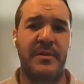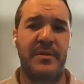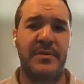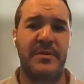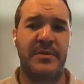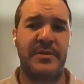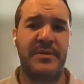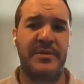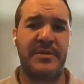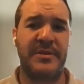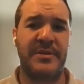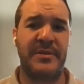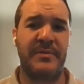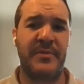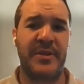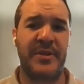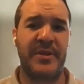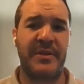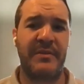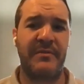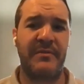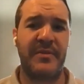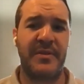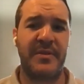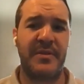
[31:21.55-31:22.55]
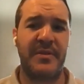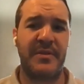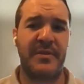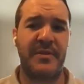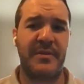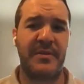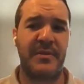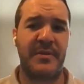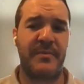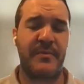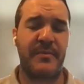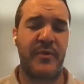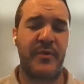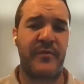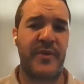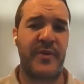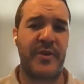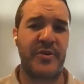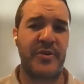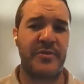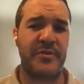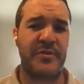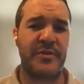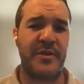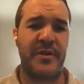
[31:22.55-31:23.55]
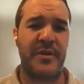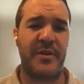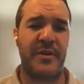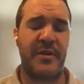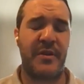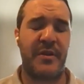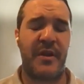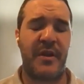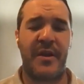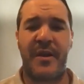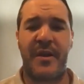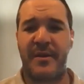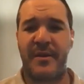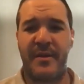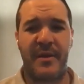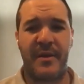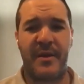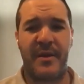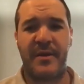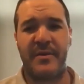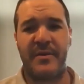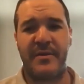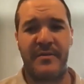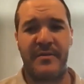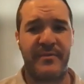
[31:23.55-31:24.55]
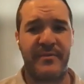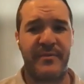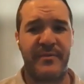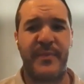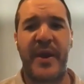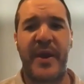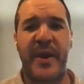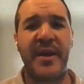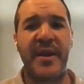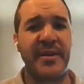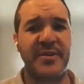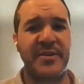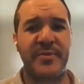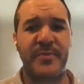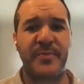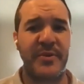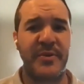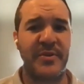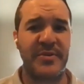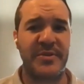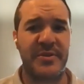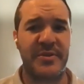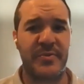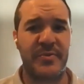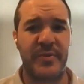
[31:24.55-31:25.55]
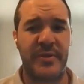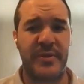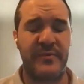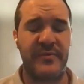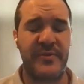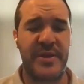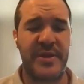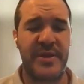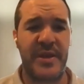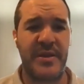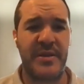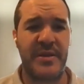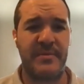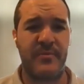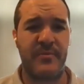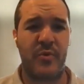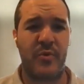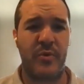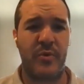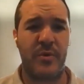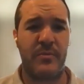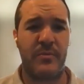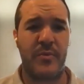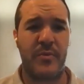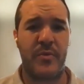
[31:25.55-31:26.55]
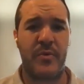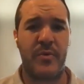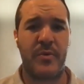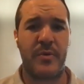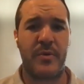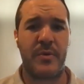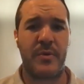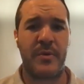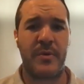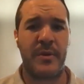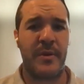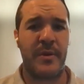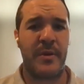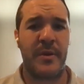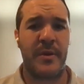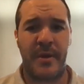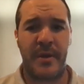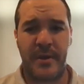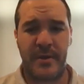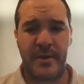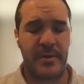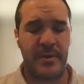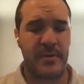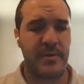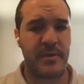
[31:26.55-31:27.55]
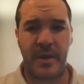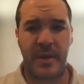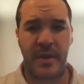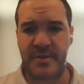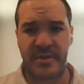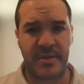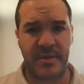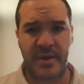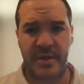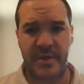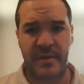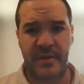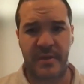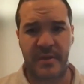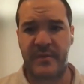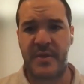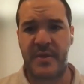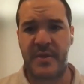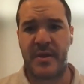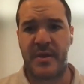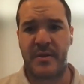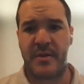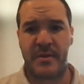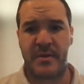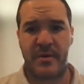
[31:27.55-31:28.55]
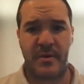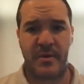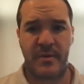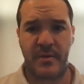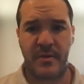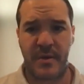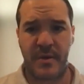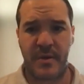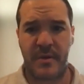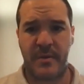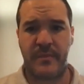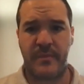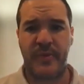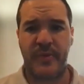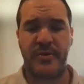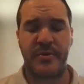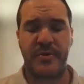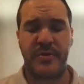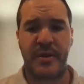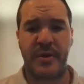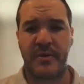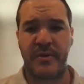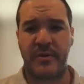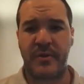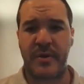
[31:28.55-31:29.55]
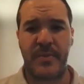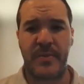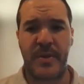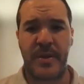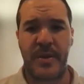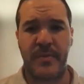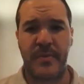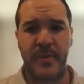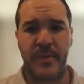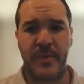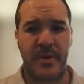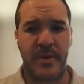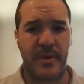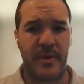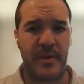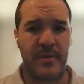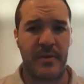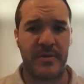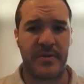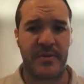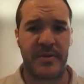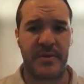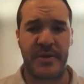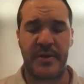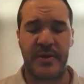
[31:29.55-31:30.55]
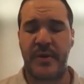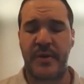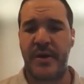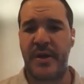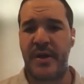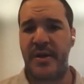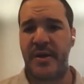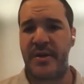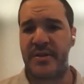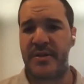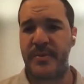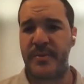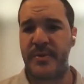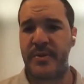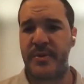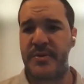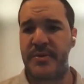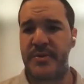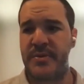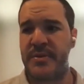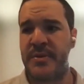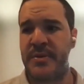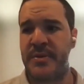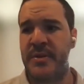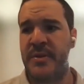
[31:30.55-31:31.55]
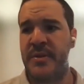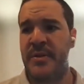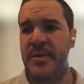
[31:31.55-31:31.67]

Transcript: it didn't seem like even the profession. I had a lot of bad experiences with the VA, and more. And not to knock the VA, there's a lot of great people there. There's a lot of great hospitals,